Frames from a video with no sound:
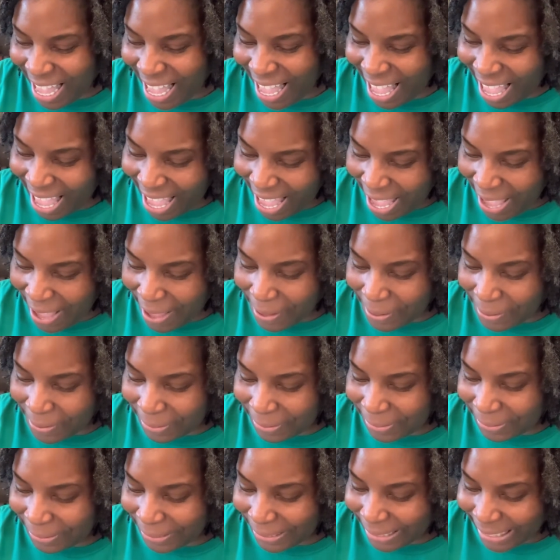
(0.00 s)

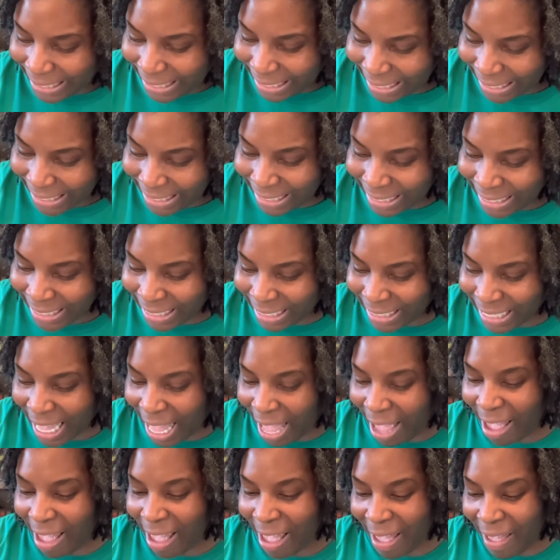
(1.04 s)
L, huh, I
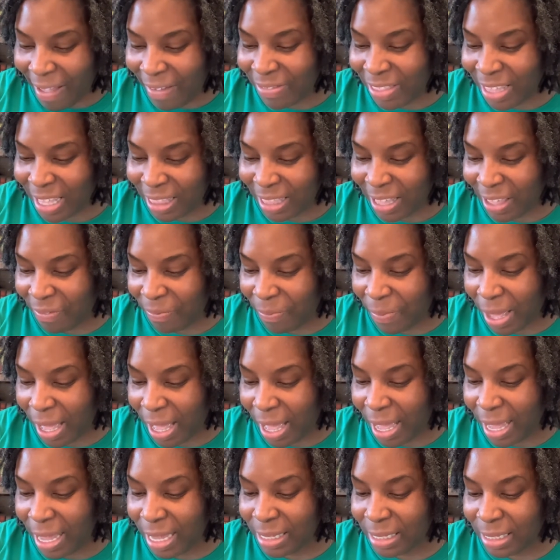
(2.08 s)
have the Left
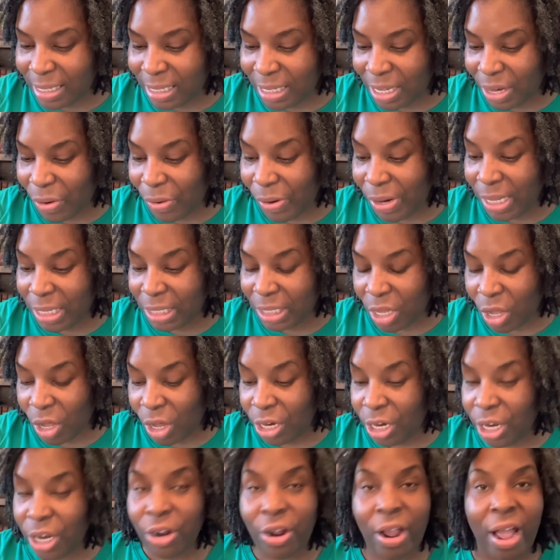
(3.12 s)
Behind series on here.